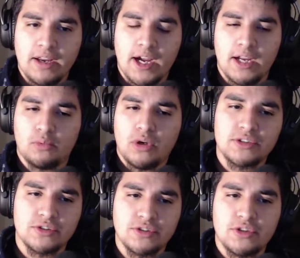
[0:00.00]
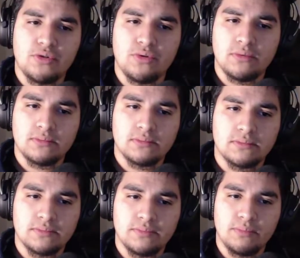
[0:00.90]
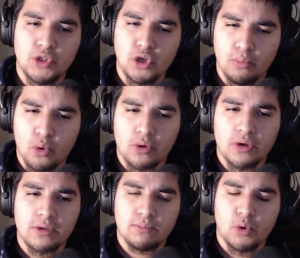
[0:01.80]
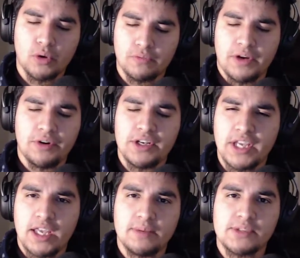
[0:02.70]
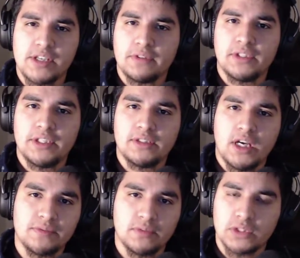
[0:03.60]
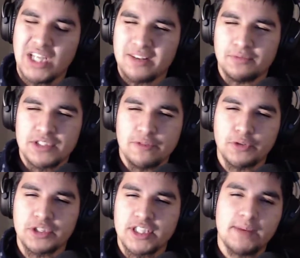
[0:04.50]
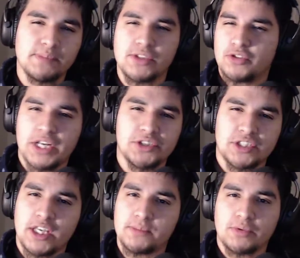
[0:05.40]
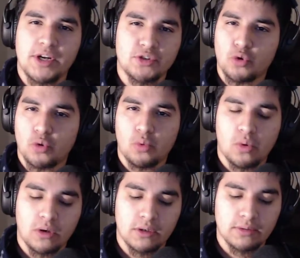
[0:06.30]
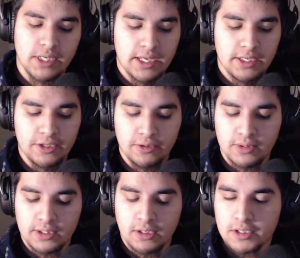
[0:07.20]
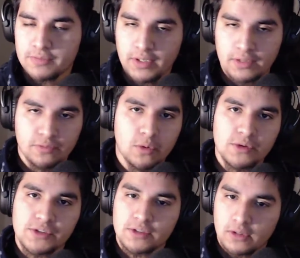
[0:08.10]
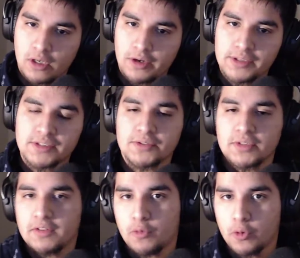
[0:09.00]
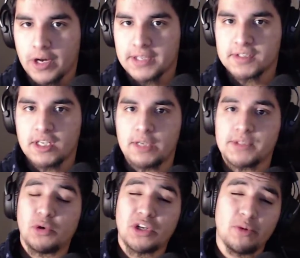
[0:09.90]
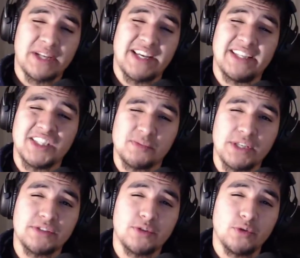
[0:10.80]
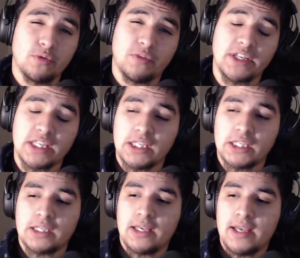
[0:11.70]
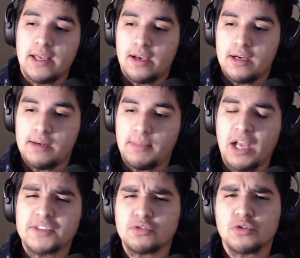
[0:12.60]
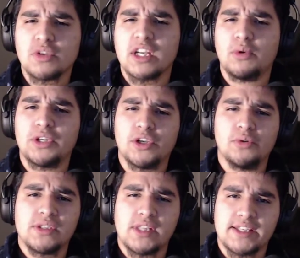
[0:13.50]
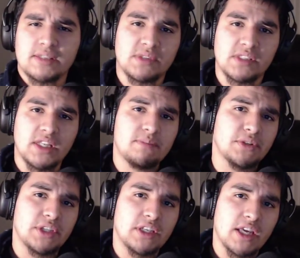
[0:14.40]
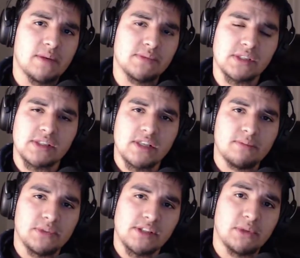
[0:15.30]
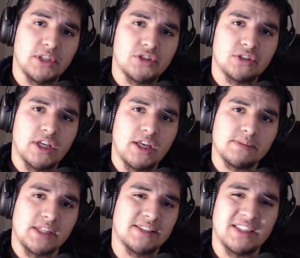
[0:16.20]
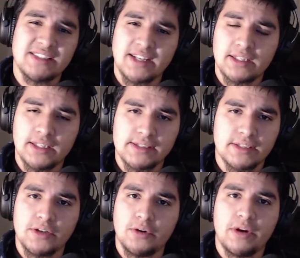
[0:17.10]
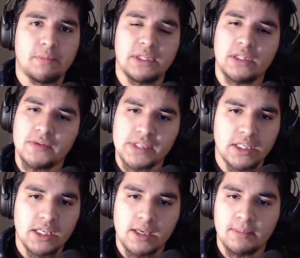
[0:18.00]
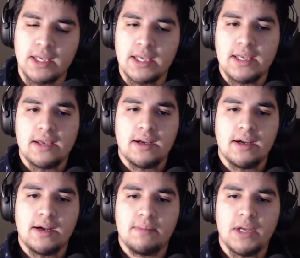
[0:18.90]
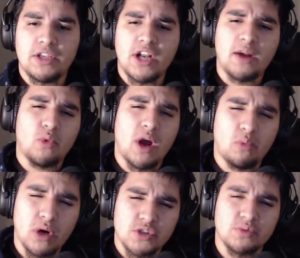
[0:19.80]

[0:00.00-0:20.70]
want to do, more varied games, definitely a lot of different types of strategy games, right? Total War, Hearts of Iron 4, Stellaris, those are like 4X games. I want to go back to Endless Space 2 if I can. I also do kind of want to go into like some city building games and simulation games like City Skylines. I know everybody loves that game. I want to